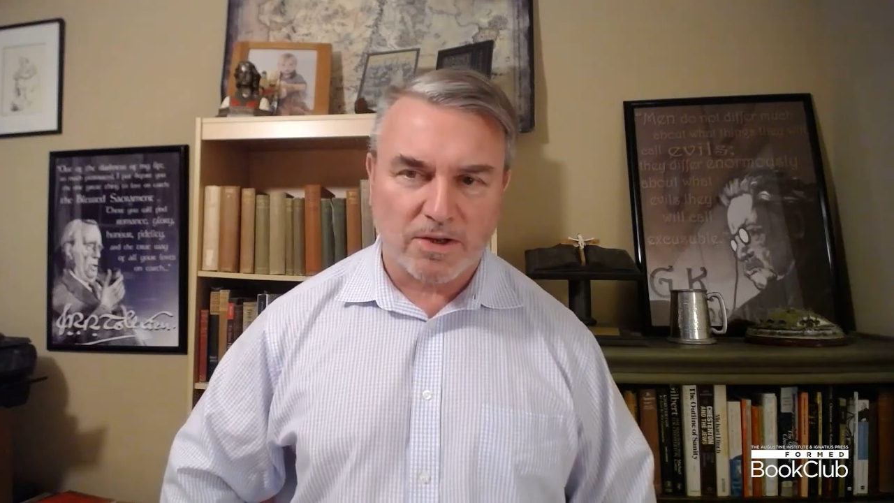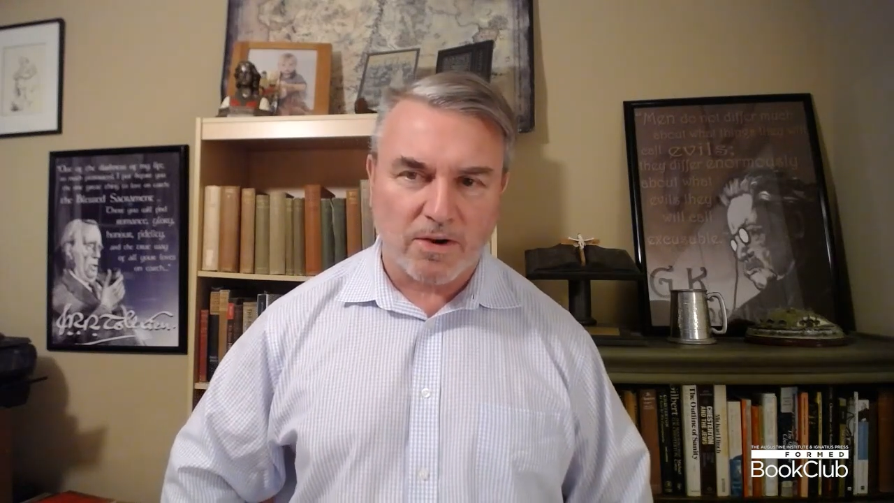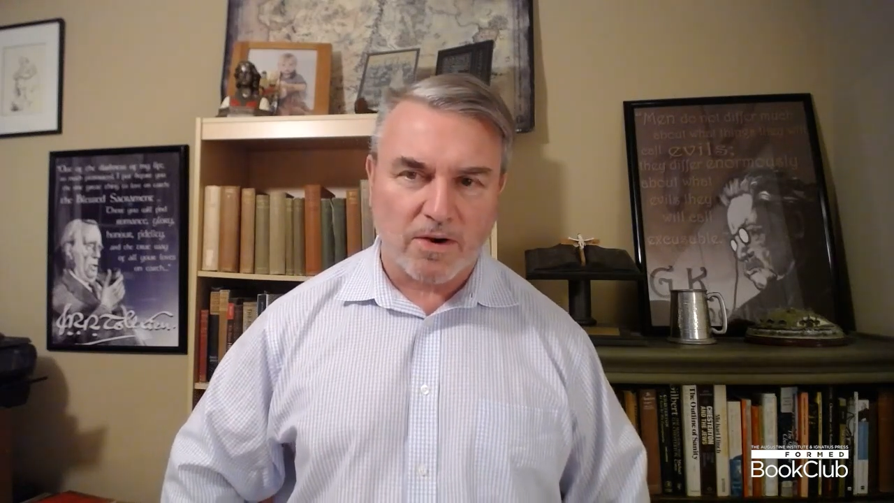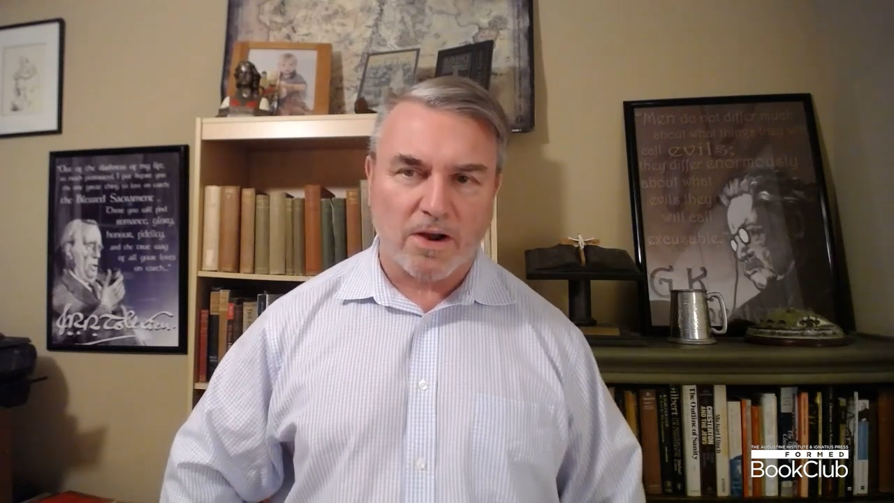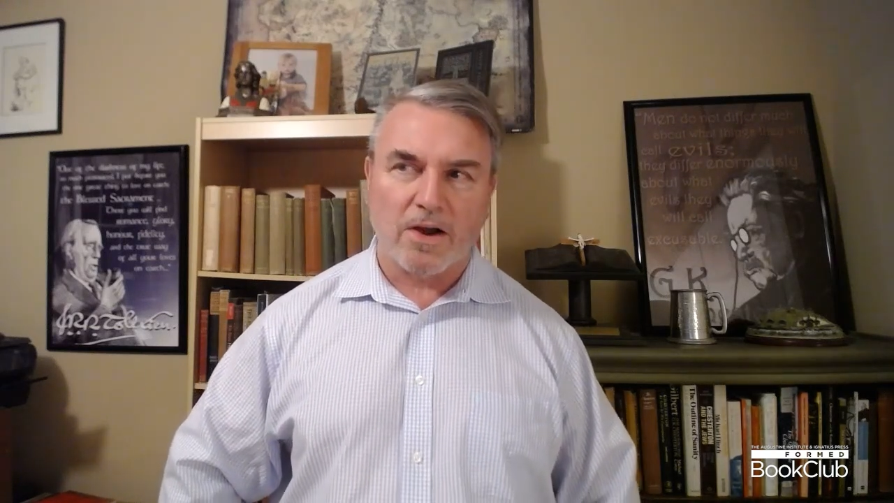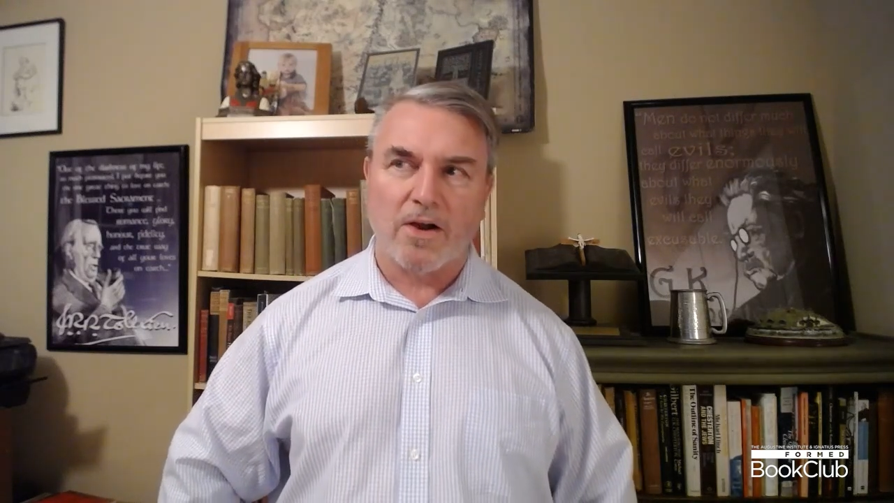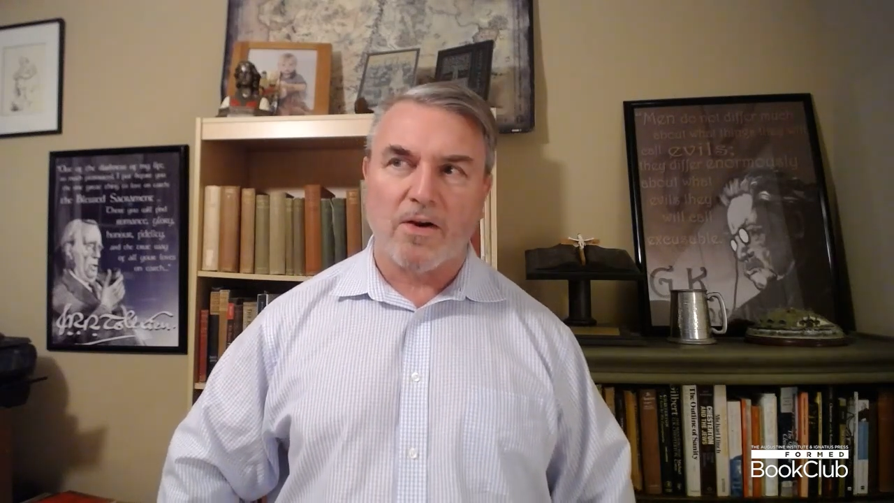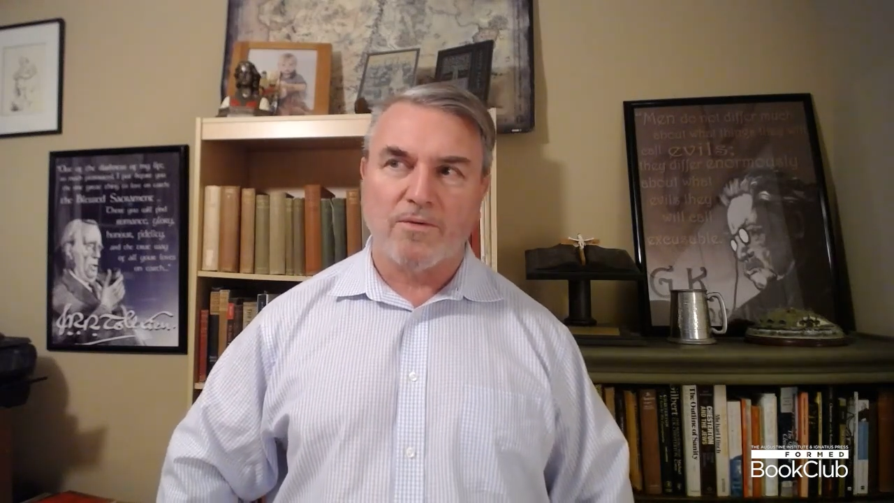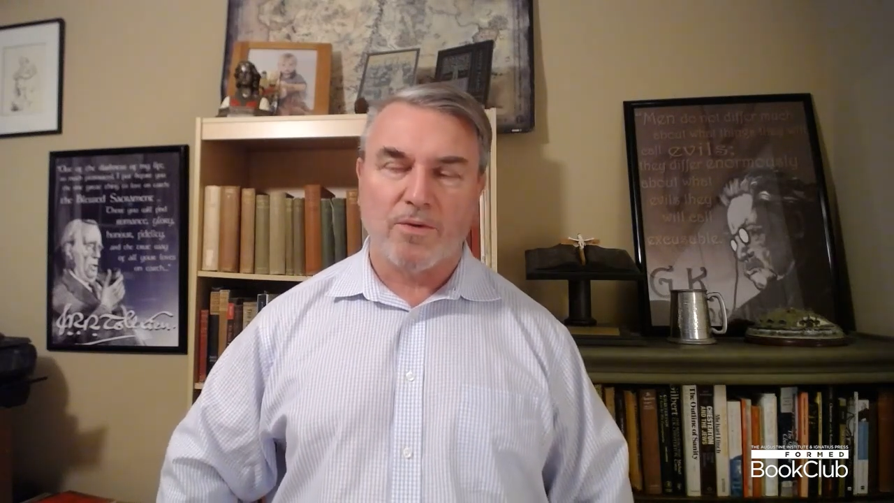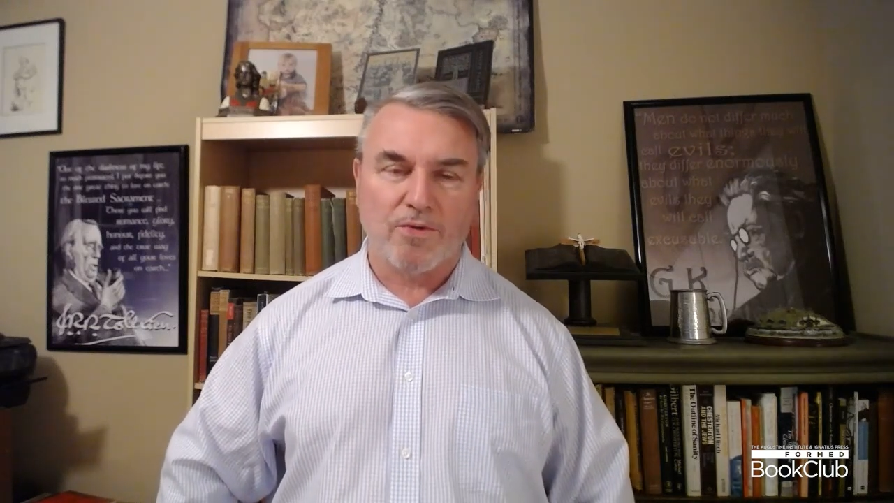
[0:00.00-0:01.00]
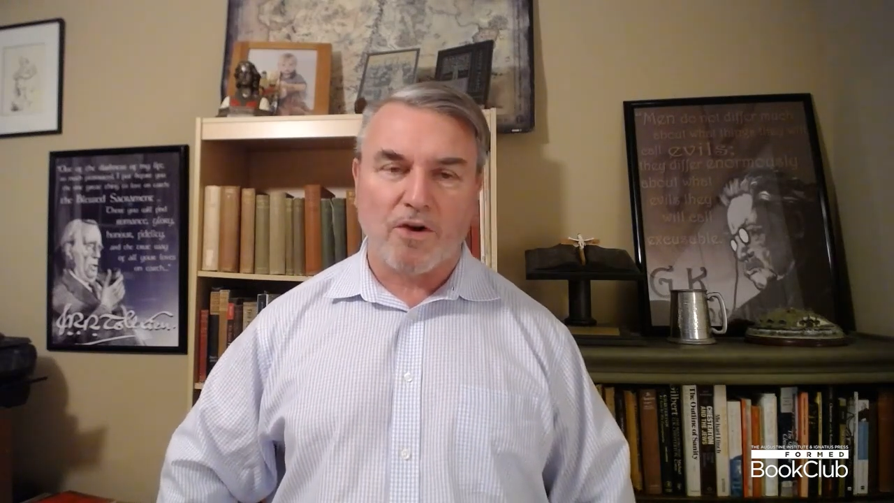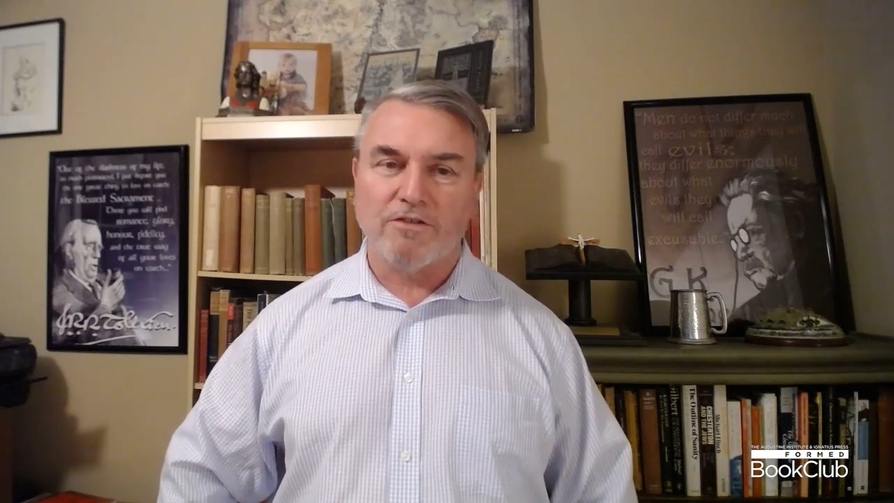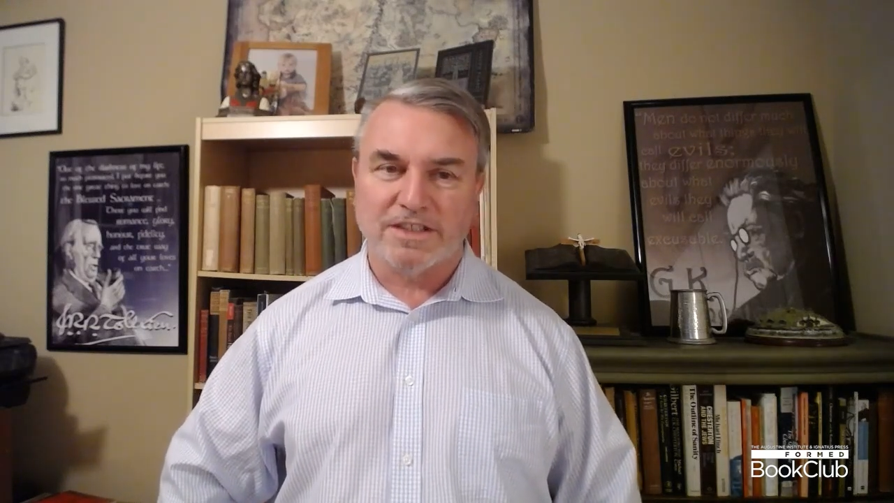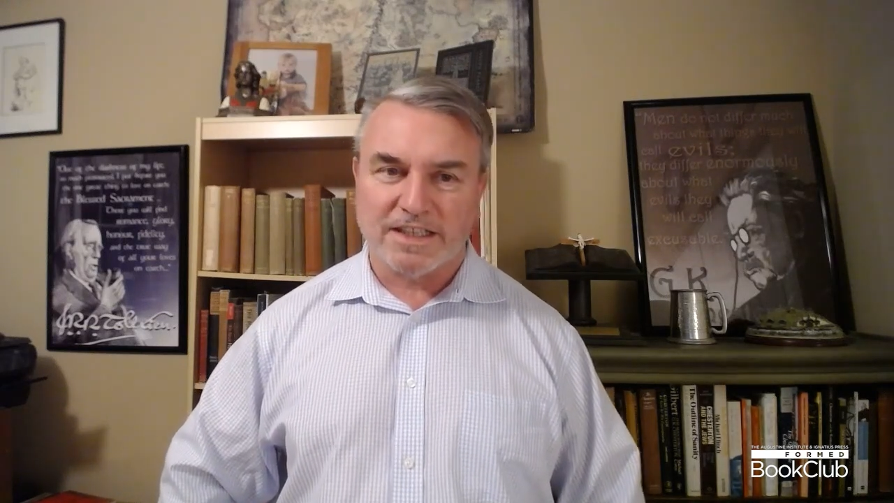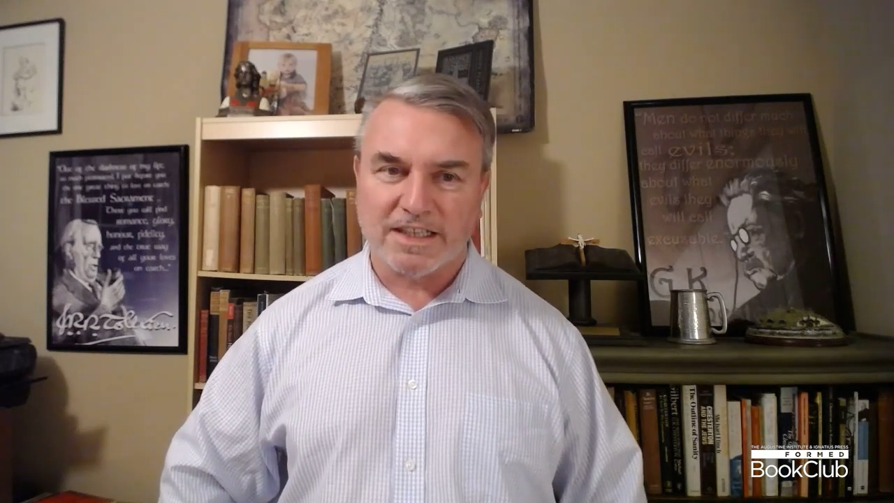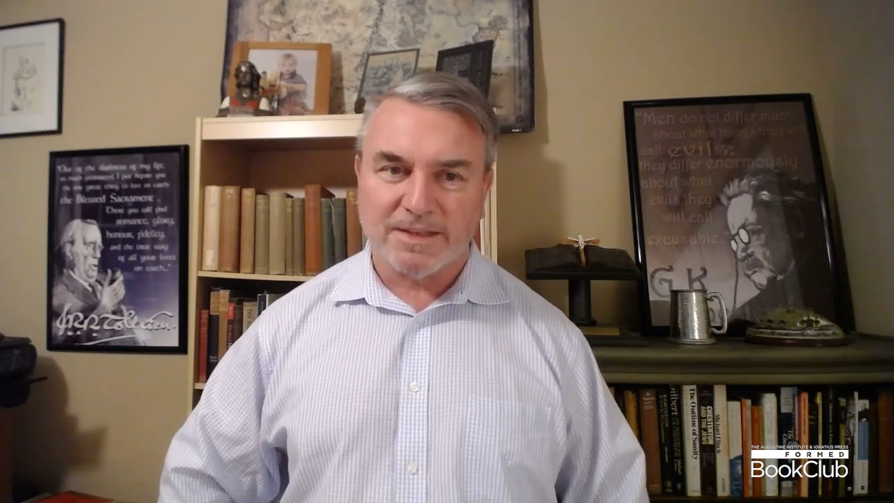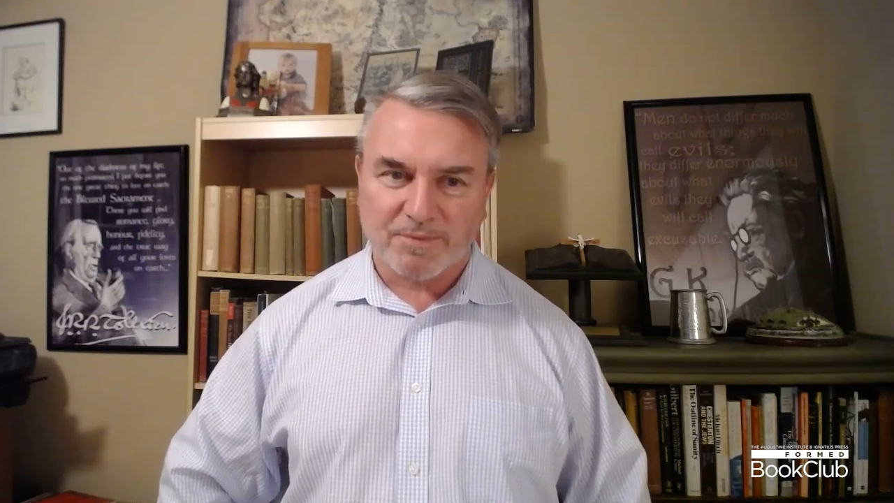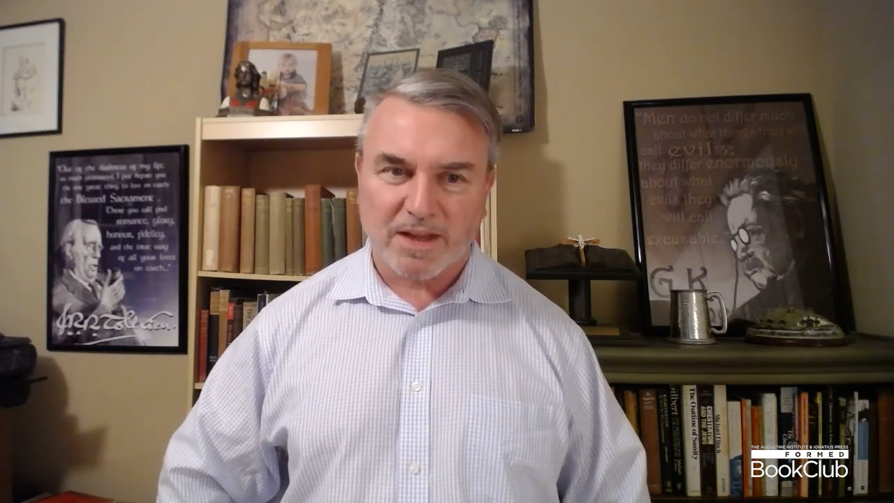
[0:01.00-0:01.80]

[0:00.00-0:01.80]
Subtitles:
of authority,